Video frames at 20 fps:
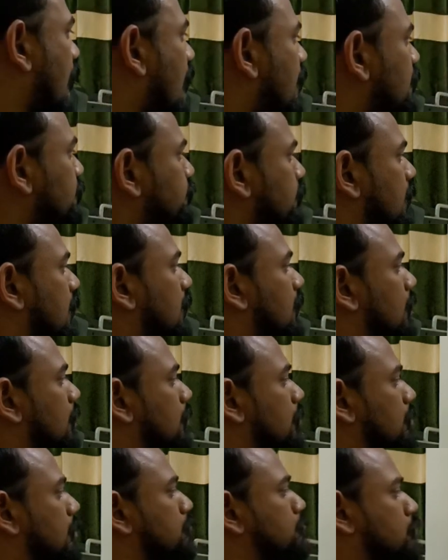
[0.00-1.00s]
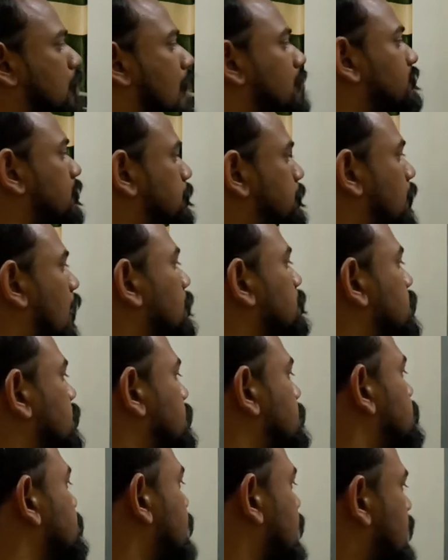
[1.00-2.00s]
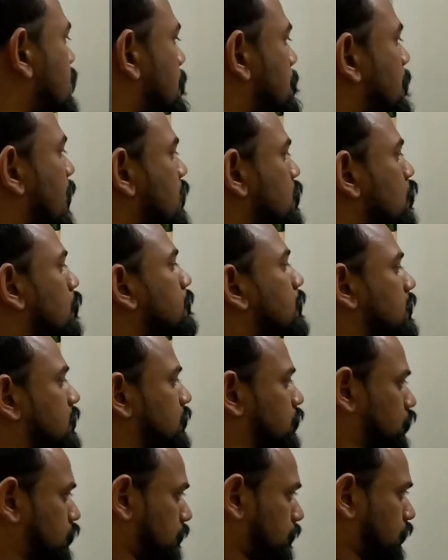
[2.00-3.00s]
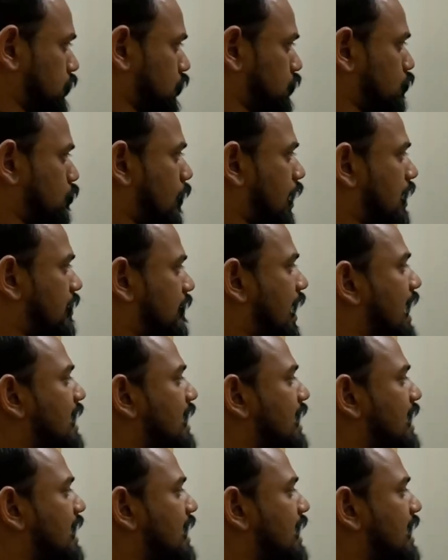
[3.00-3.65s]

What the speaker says: you have a problem in a binomial distribution where